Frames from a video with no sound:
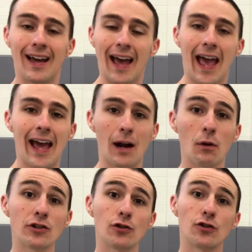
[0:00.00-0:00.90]
And I
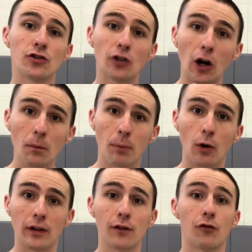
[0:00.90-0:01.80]
want you to start
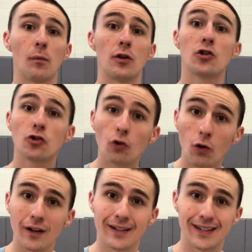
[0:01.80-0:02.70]
bowling from a
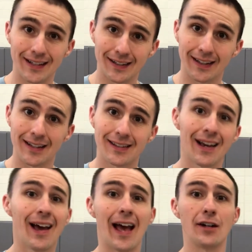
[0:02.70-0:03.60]
short distance
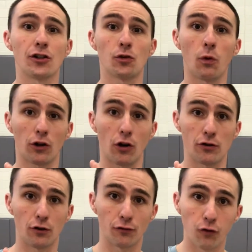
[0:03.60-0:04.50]
and just work
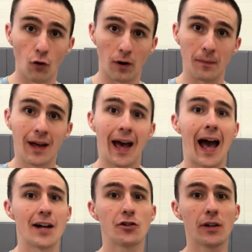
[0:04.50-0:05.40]
on your form.
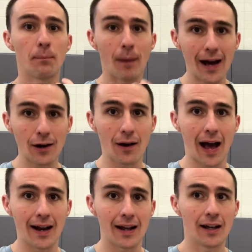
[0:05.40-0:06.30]
As you get better
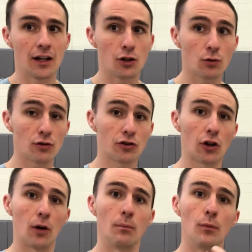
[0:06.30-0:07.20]
at it, you can
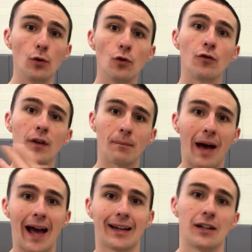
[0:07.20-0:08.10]
start moving
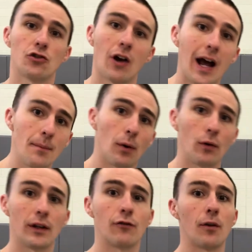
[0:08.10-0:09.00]
back and trying
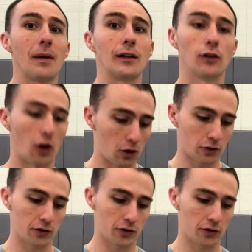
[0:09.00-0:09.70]
bowling from a longer